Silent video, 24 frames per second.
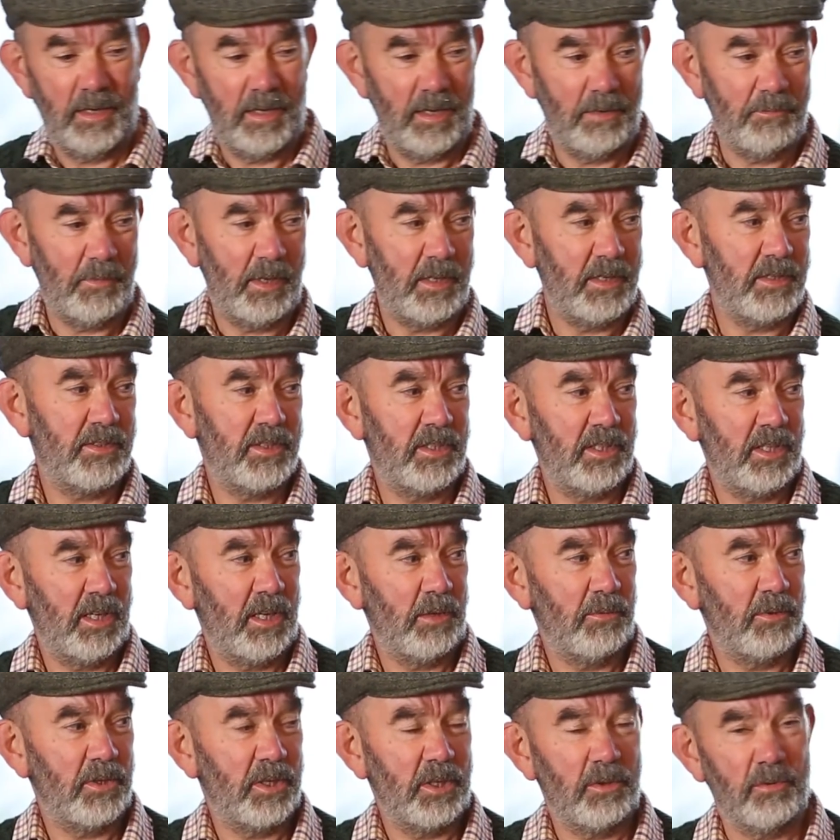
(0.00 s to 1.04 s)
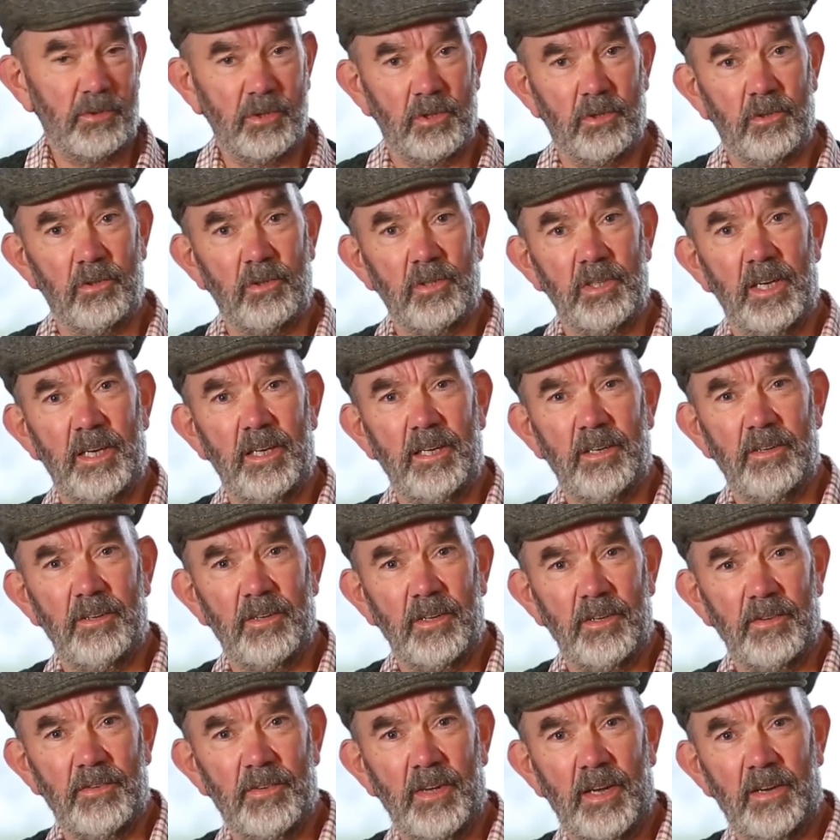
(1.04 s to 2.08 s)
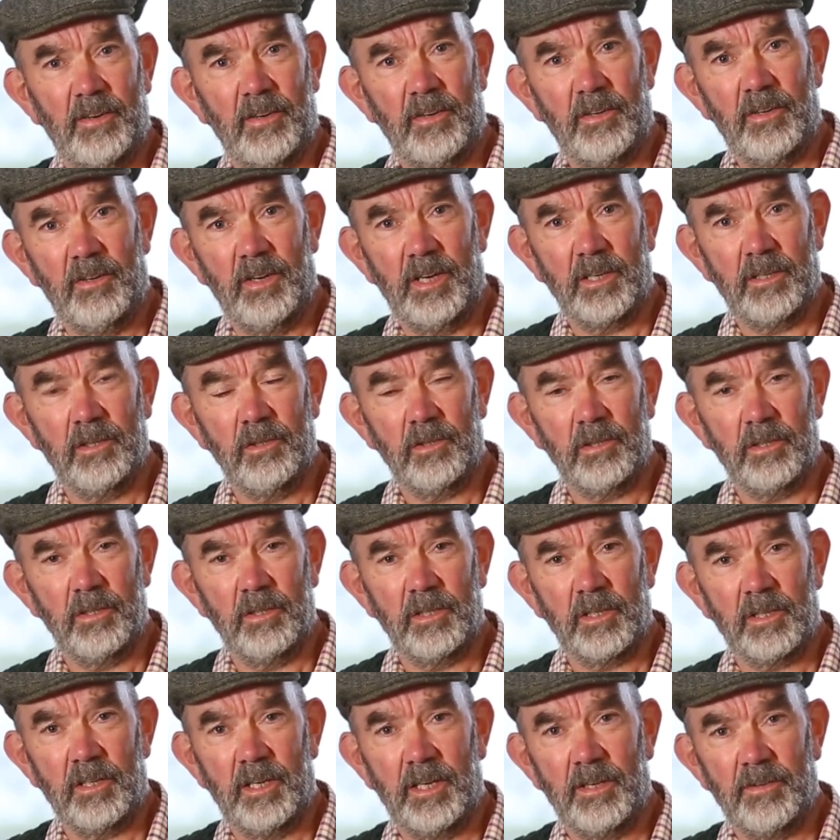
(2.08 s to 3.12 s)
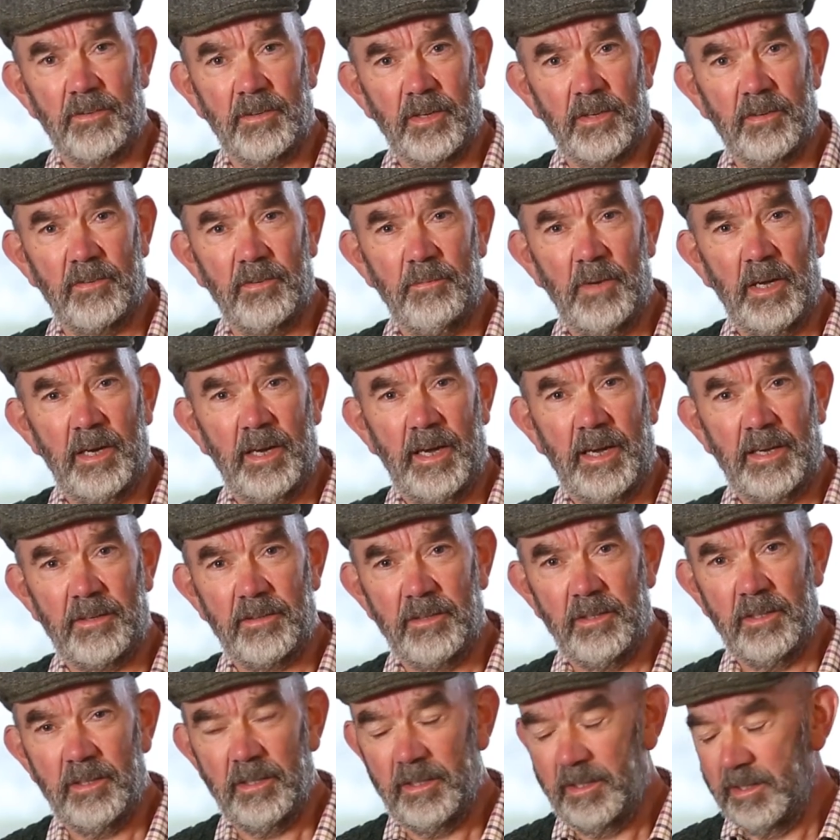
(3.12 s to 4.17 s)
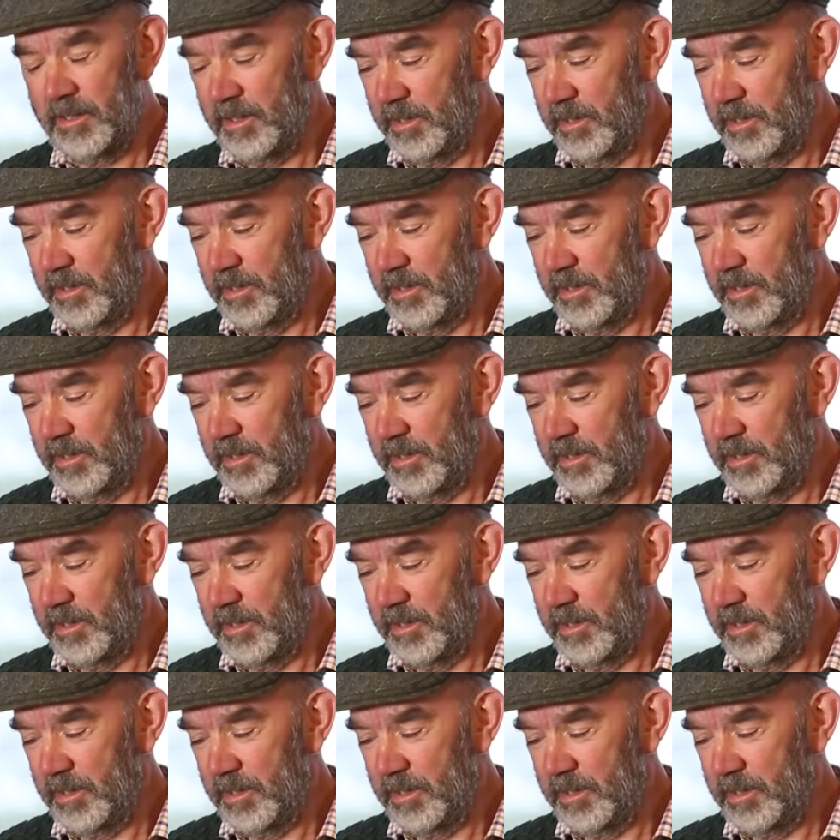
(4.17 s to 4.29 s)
And many's the day I went down to Coney Island and sat on a rock looking across at Manhattan